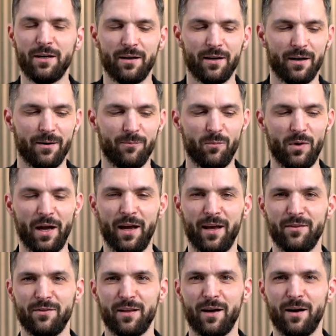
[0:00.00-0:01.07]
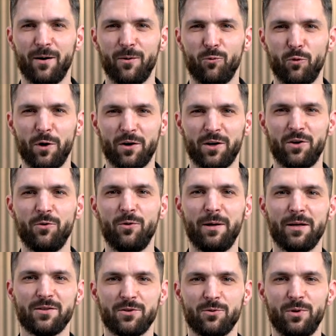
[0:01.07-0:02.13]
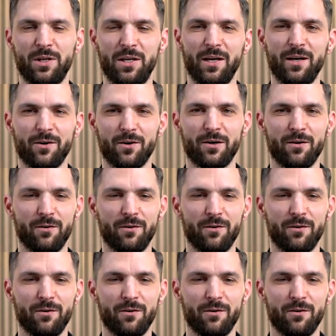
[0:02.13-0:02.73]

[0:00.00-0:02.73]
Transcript: And we're curious to hear